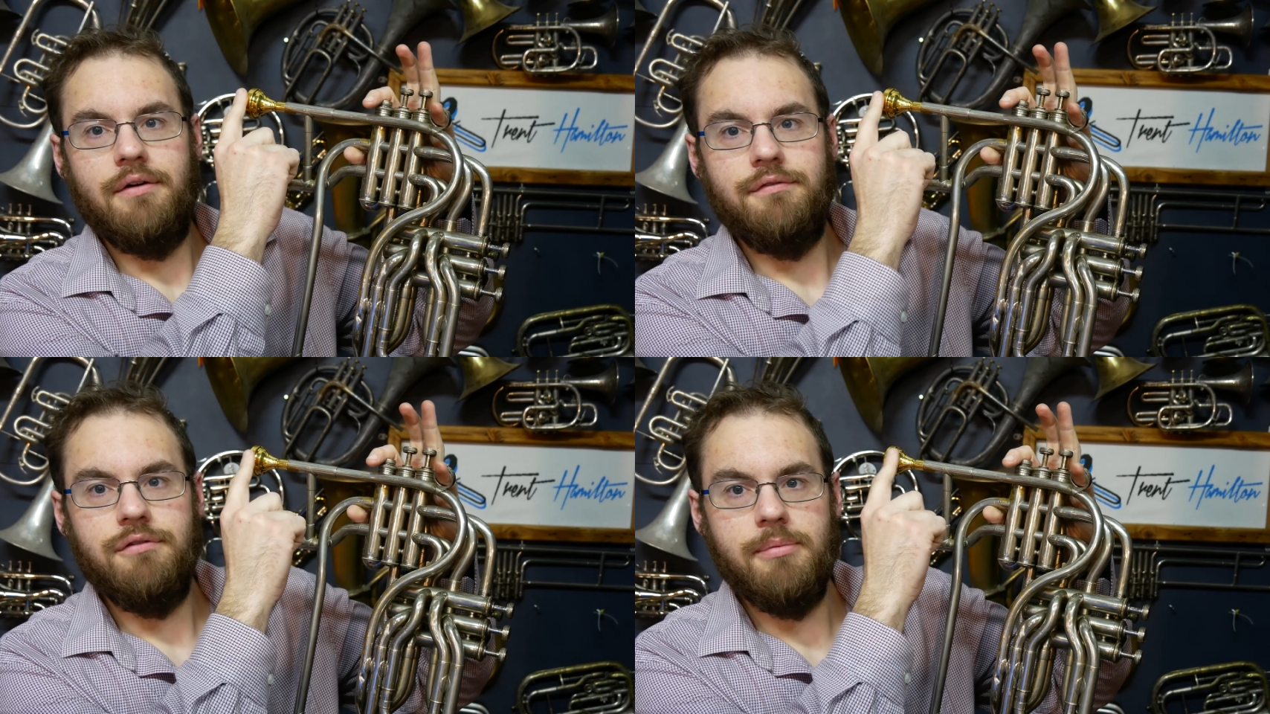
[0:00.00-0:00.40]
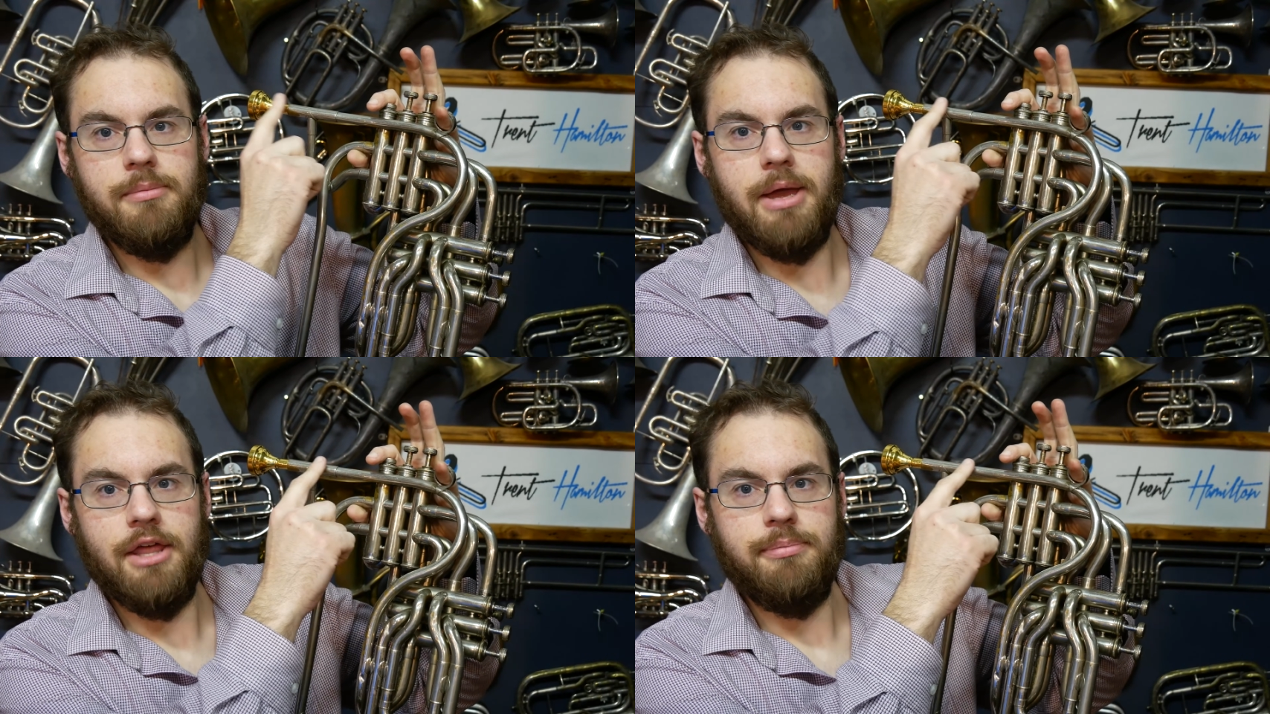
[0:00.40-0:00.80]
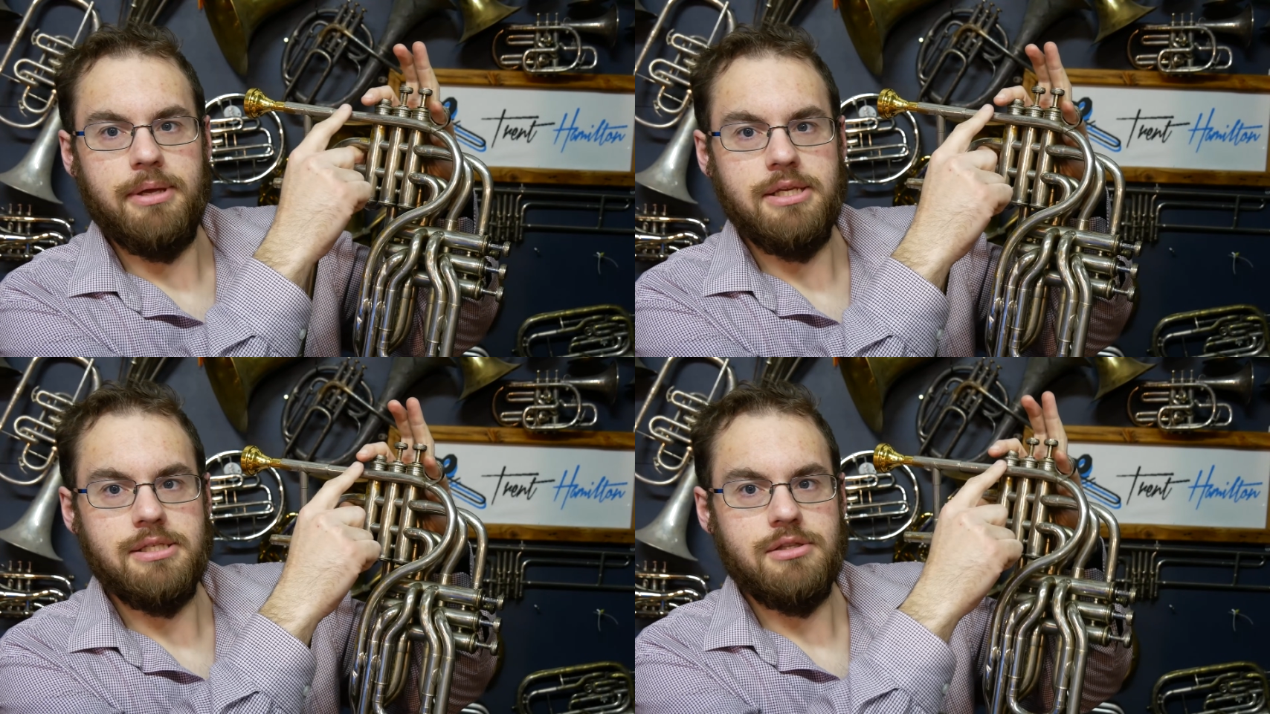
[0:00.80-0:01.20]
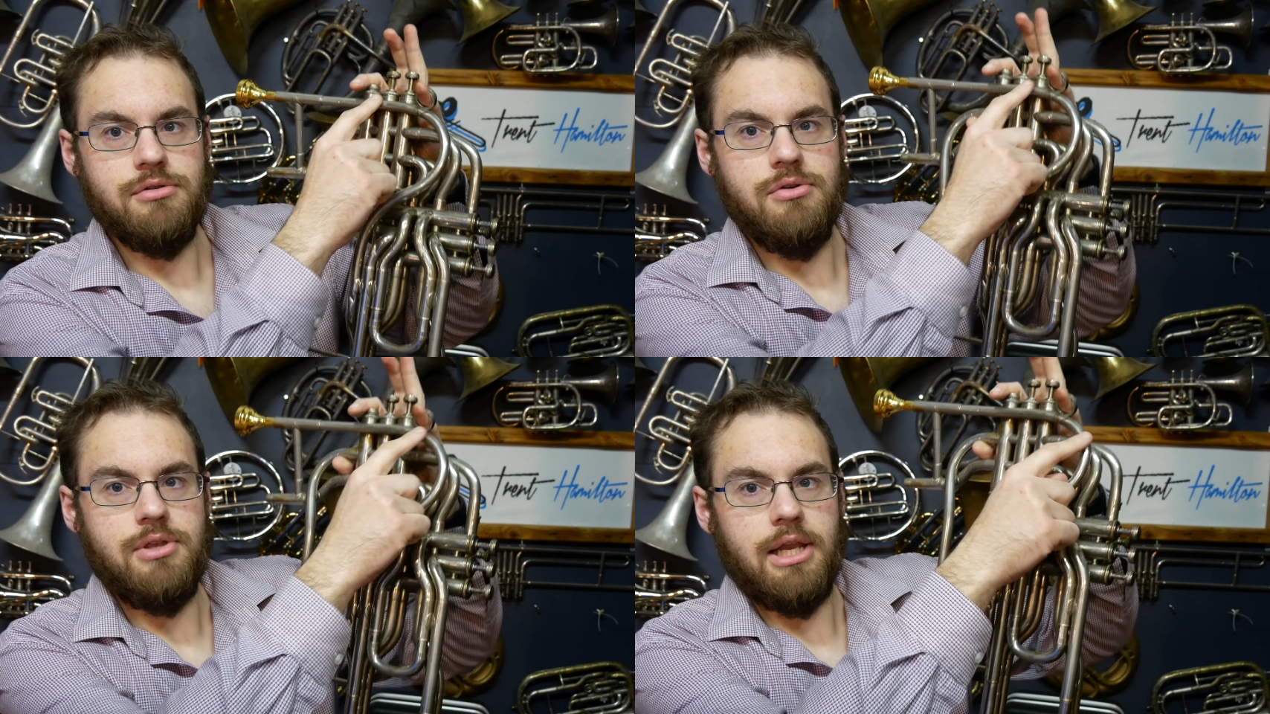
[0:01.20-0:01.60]
from the mouthpiece,
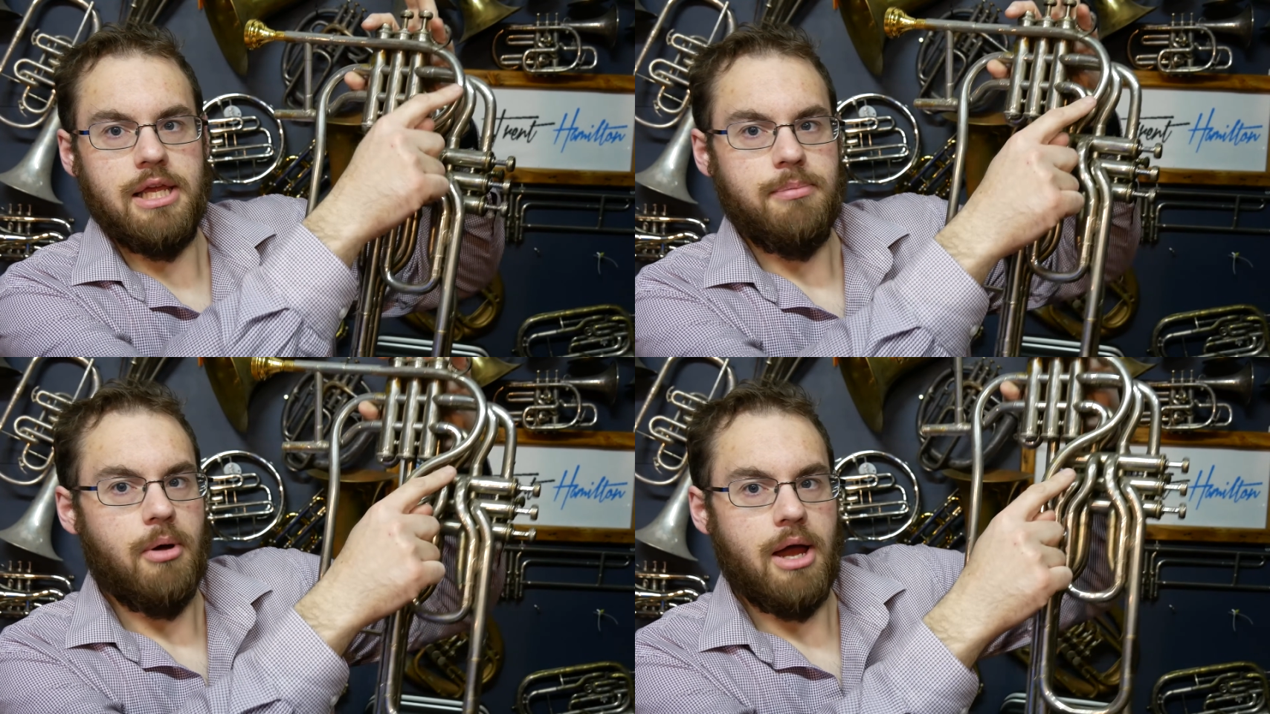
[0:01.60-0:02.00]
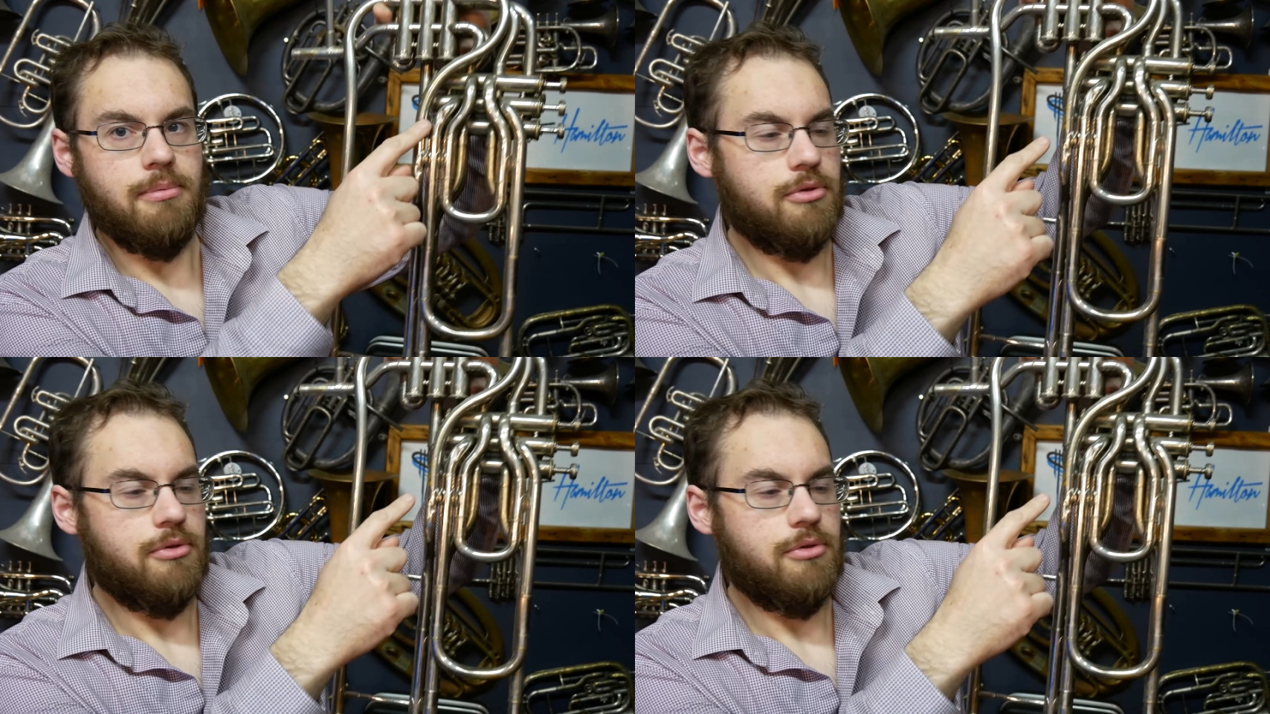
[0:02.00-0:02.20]
through the lead pipe,